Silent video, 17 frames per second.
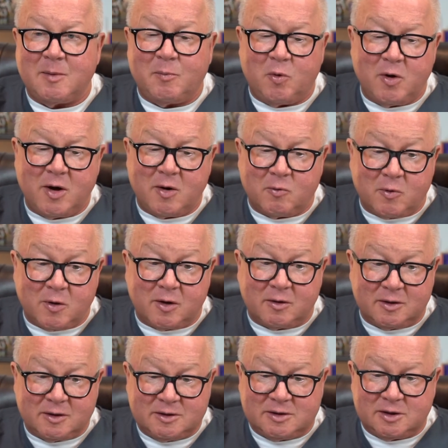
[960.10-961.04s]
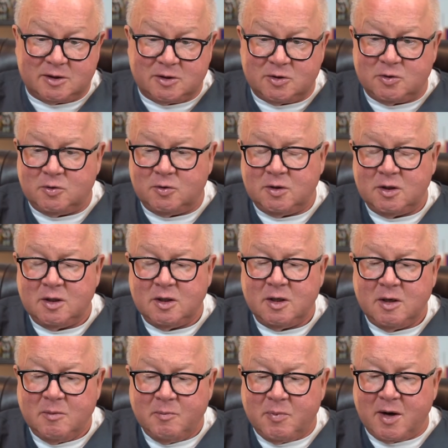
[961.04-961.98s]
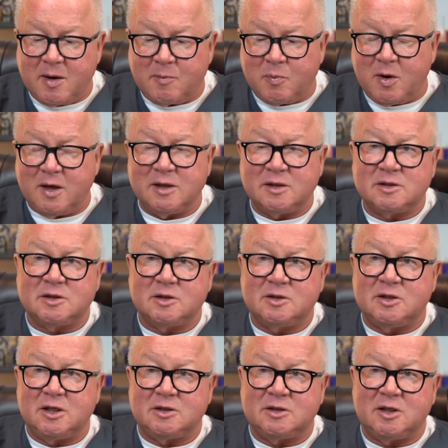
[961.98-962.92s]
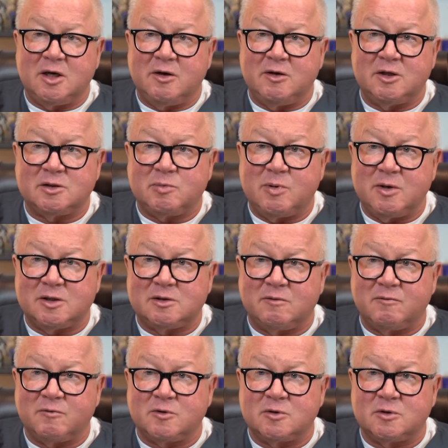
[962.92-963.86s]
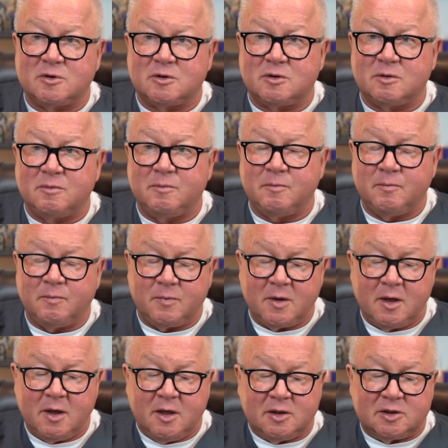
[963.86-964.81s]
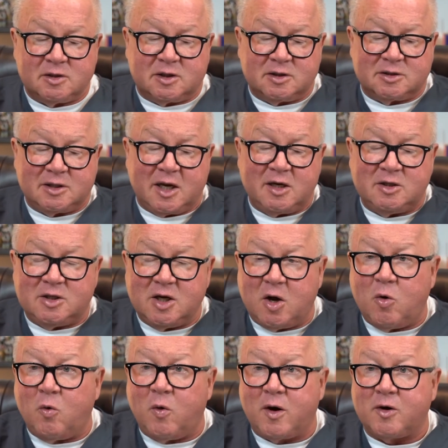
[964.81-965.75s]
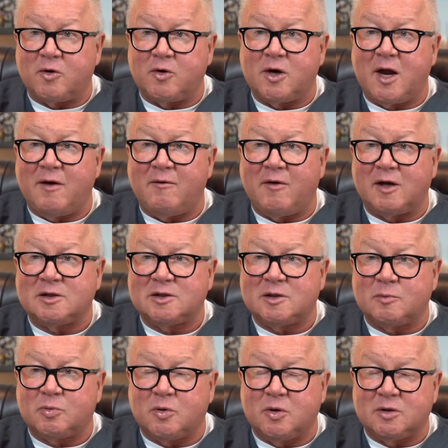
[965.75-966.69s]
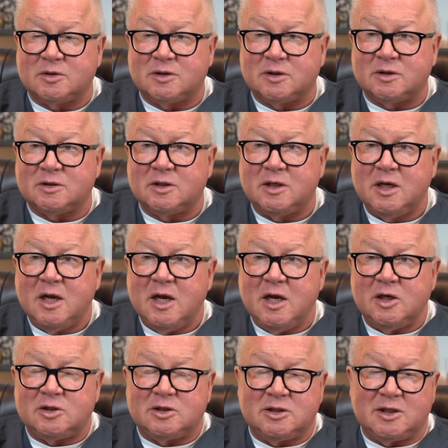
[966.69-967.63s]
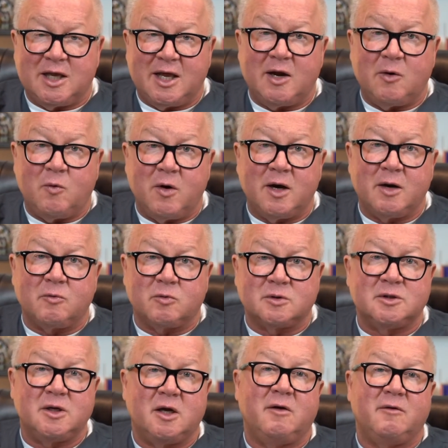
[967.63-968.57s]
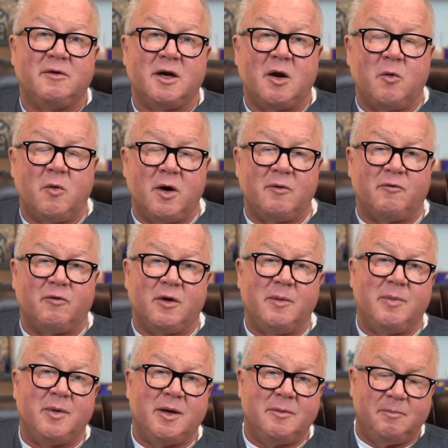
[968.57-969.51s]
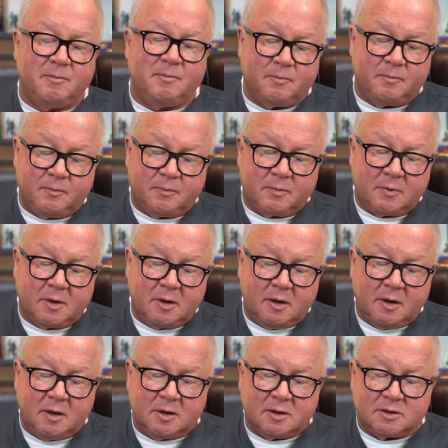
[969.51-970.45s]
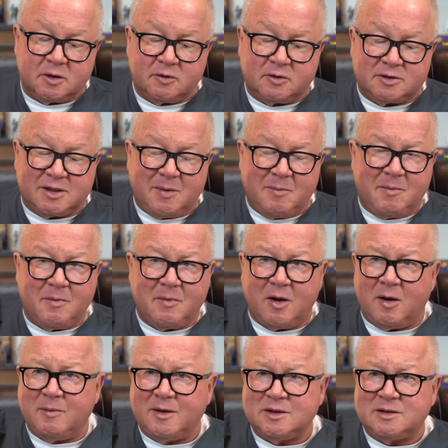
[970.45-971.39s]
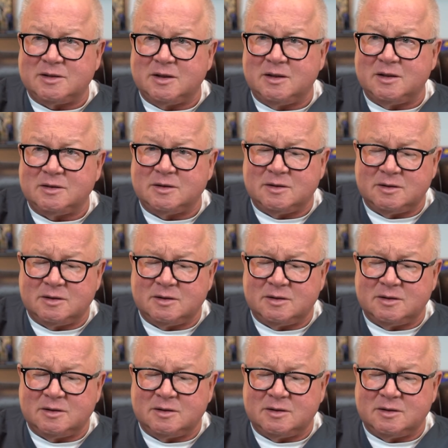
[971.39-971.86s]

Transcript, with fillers: point, I rarely do, but I'd probably suggest it on this patient for sure. Yeah just because I don't want her to have osteoporosis. If she's got it, I want to resolve it. I want to flip it. So does that all make sense? Yeah,